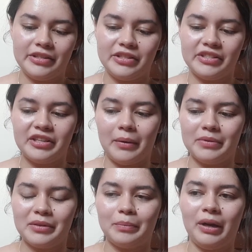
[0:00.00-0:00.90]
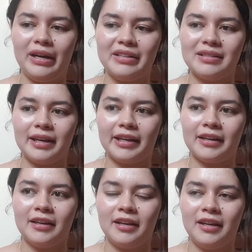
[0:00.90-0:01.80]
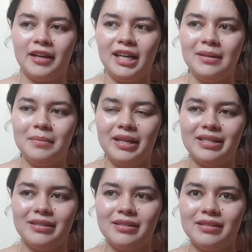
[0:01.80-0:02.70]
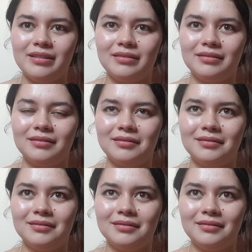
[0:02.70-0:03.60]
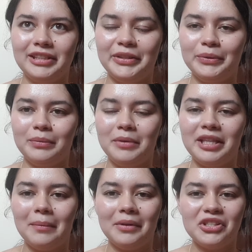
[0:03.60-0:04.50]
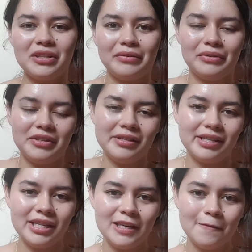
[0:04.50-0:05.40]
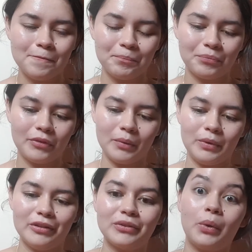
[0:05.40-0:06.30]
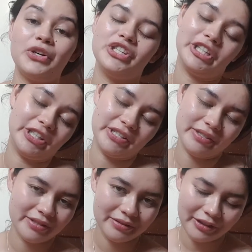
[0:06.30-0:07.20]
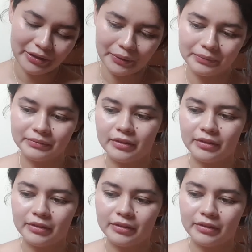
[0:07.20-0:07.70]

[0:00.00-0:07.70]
It's just I was surprised. Like, I imagined there wouldn't be that much diversity. Well, of course there is, you know.